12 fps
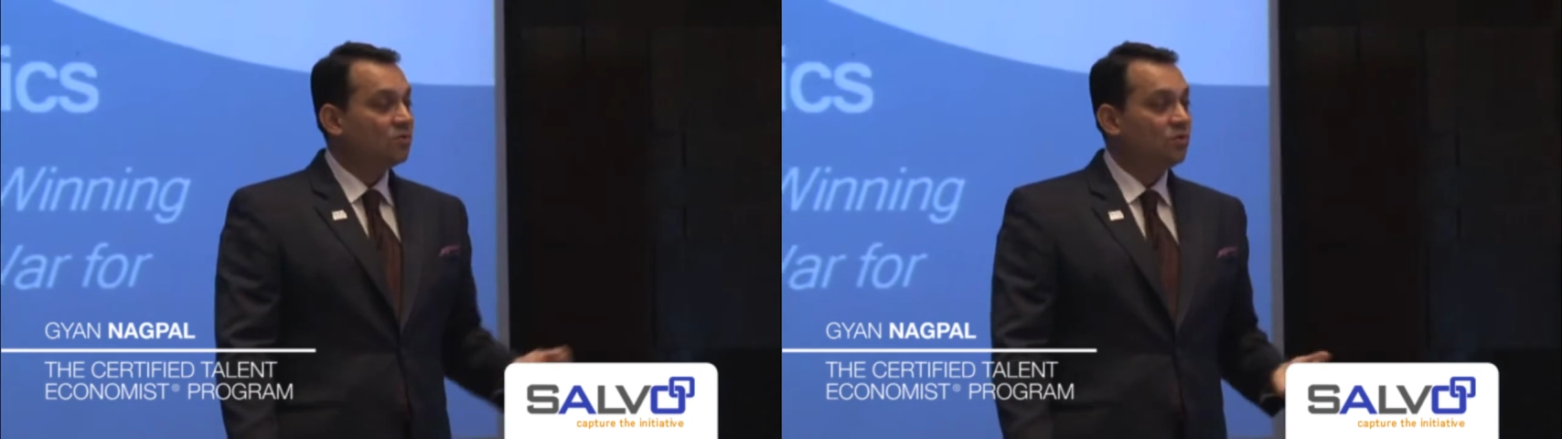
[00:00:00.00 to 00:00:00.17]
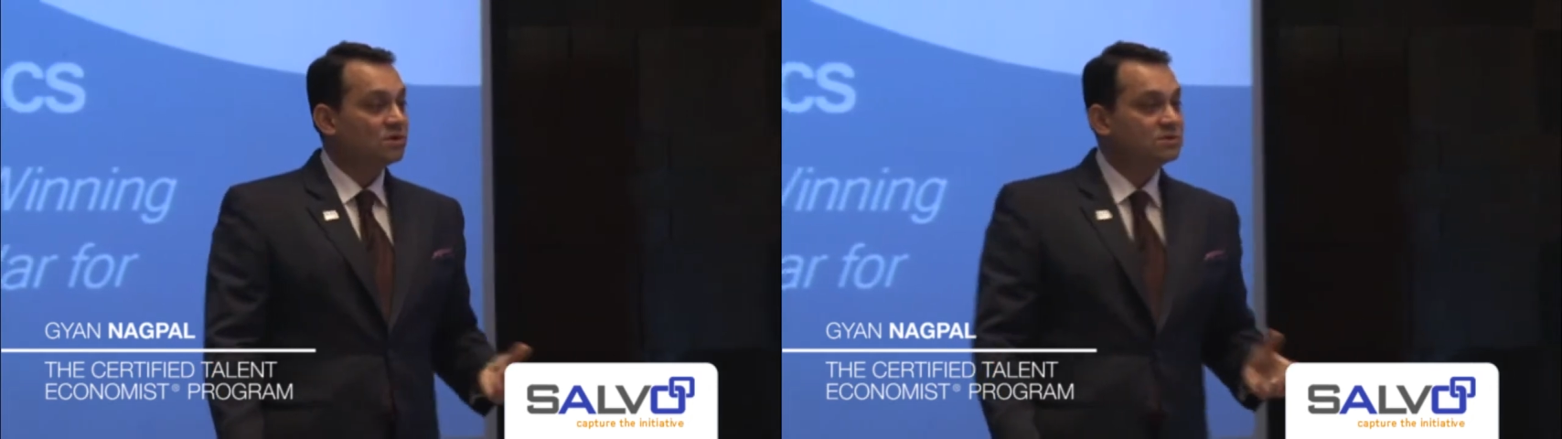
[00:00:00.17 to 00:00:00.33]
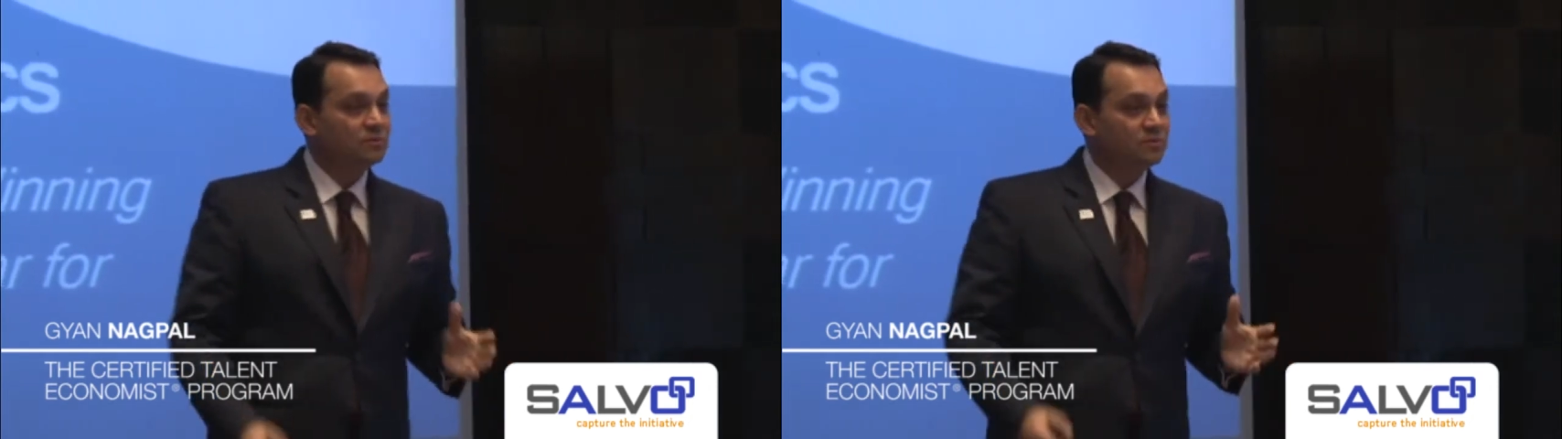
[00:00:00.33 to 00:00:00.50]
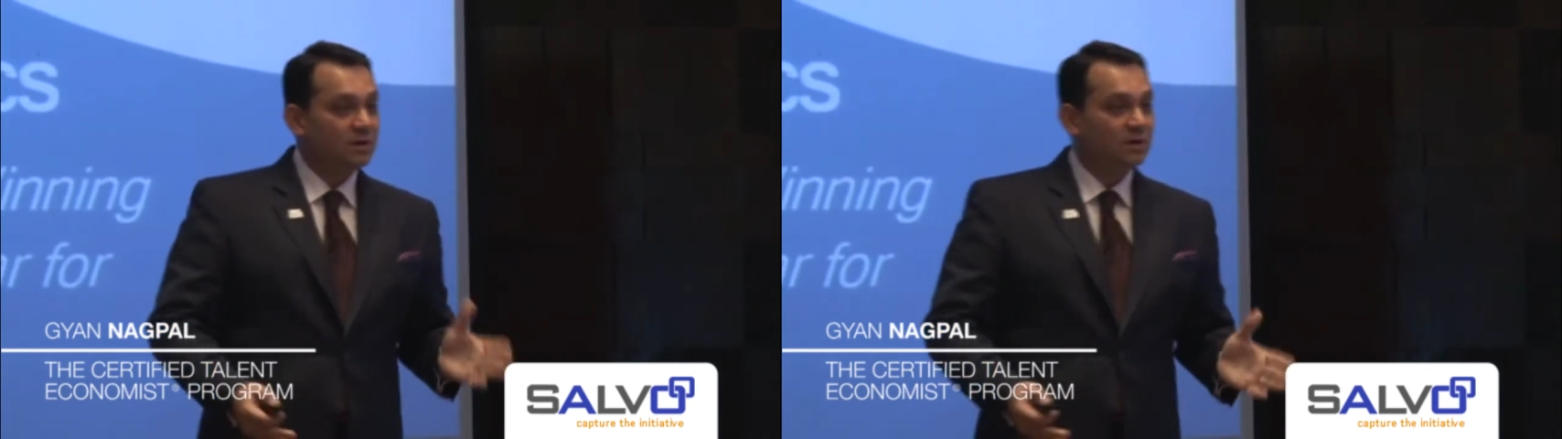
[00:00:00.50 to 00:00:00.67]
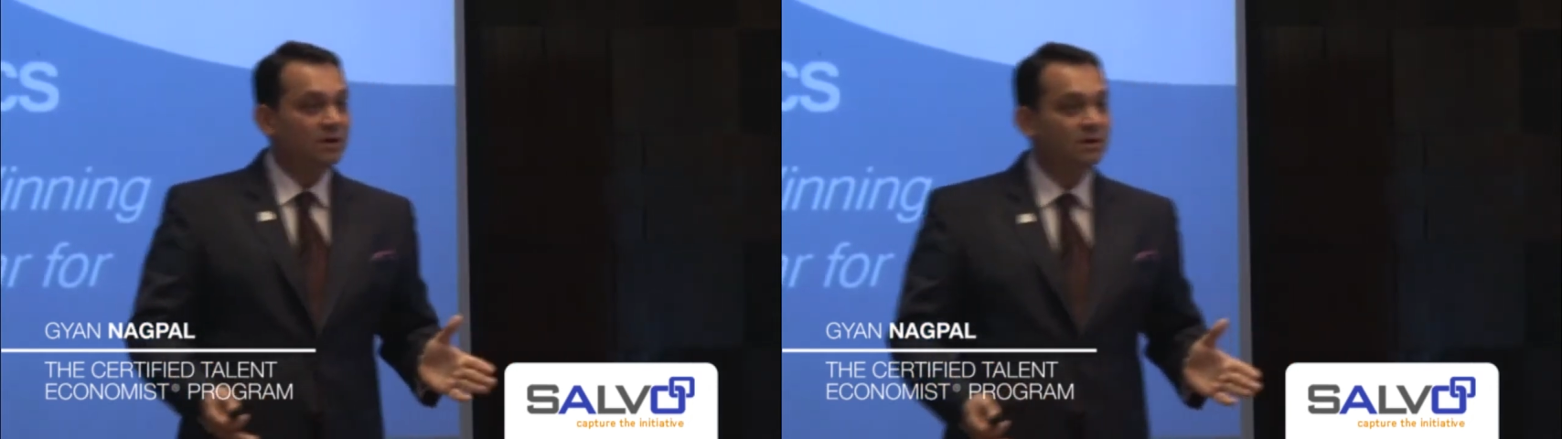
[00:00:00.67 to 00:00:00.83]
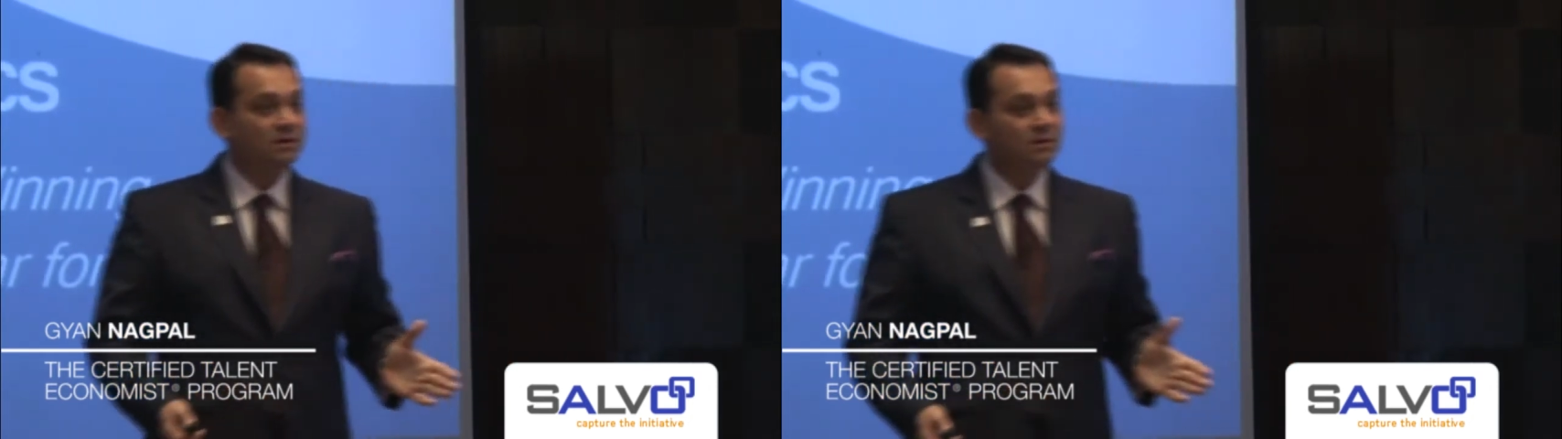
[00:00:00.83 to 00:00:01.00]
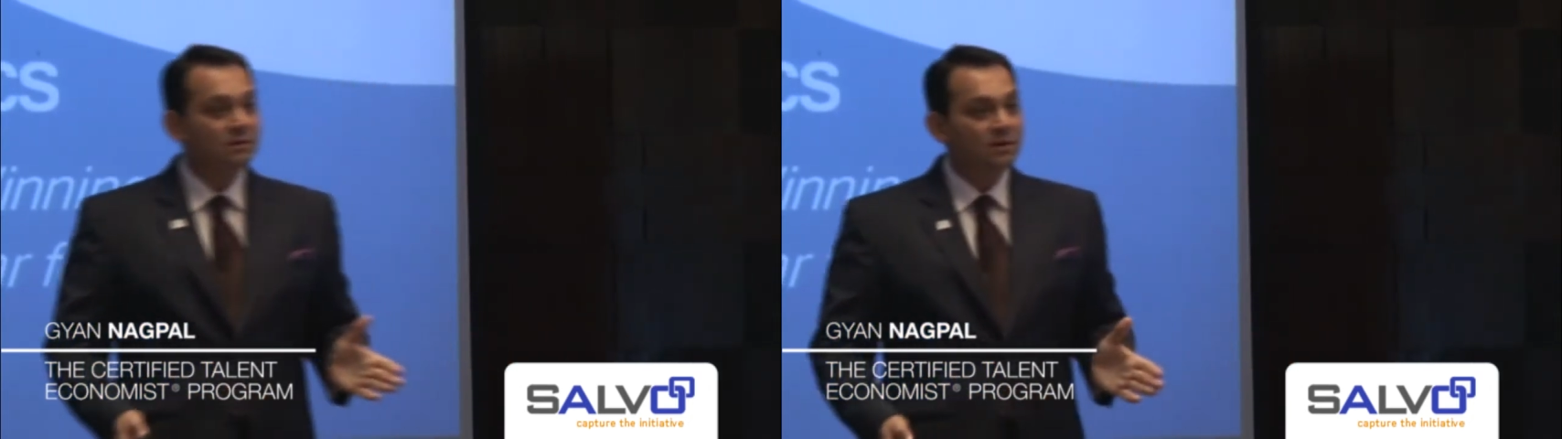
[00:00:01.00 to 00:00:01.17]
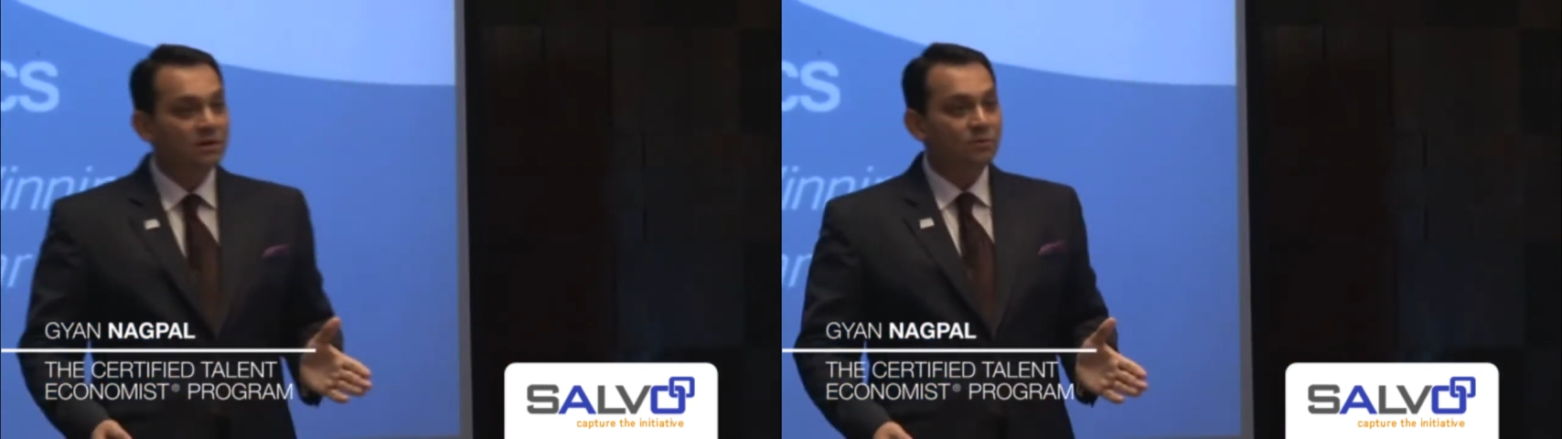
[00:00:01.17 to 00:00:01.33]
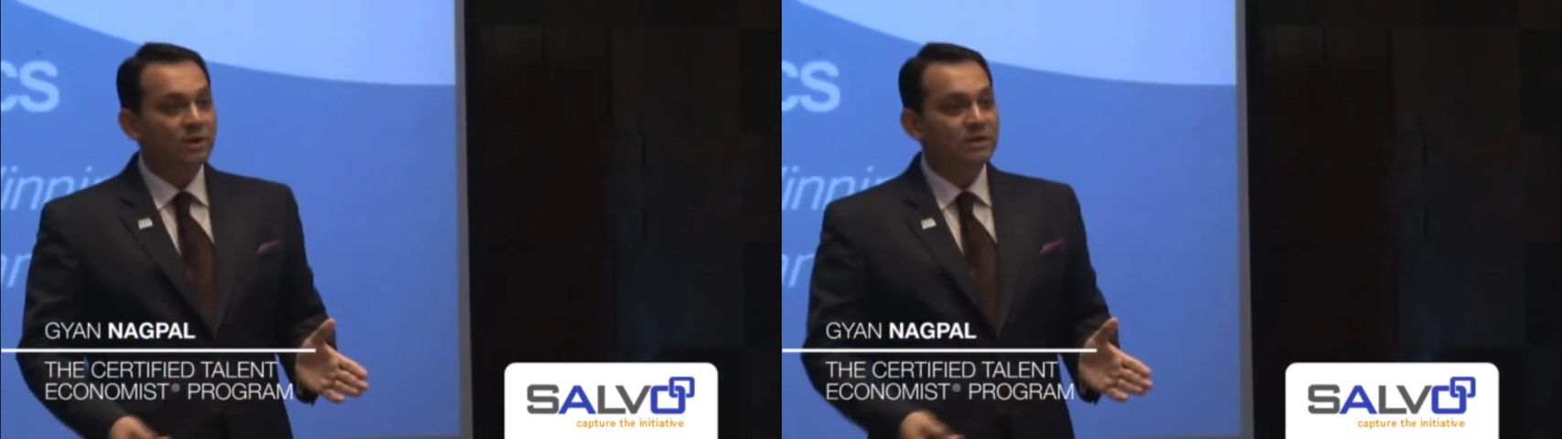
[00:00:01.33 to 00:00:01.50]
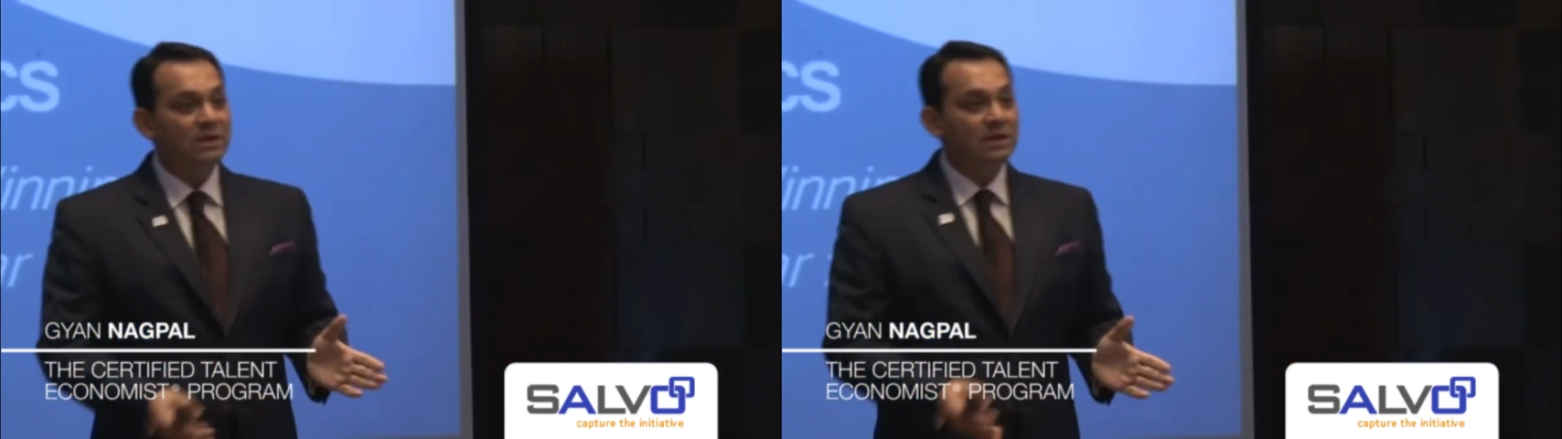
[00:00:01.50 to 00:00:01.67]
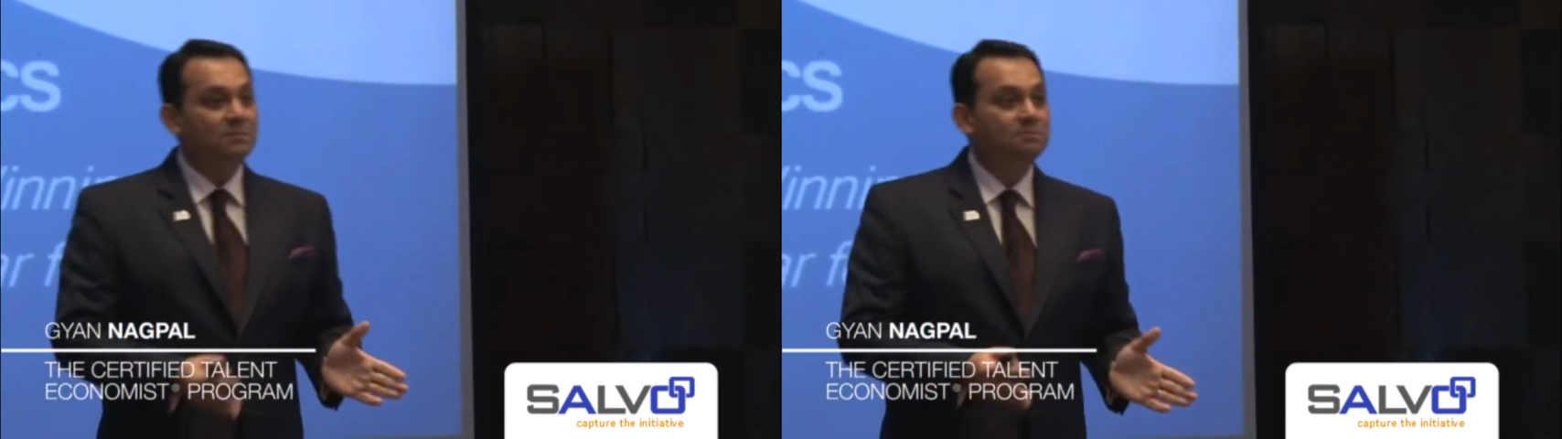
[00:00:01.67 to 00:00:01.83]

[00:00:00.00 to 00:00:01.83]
was a world where the